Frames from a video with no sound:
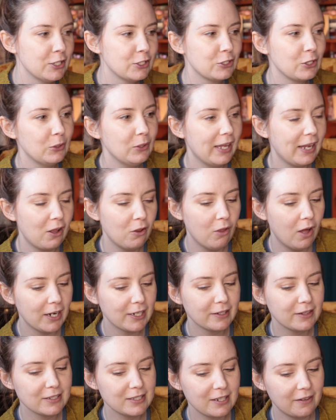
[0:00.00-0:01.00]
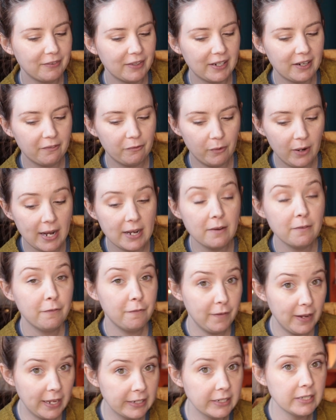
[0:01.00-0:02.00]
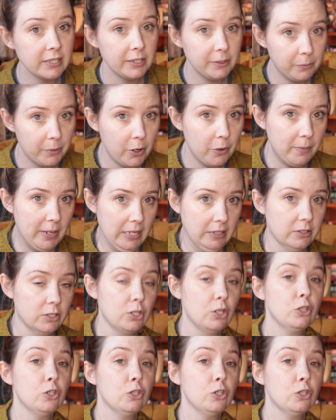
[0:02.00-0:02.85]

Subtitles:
So like a lot of the stuff that I've read, fantasy romance.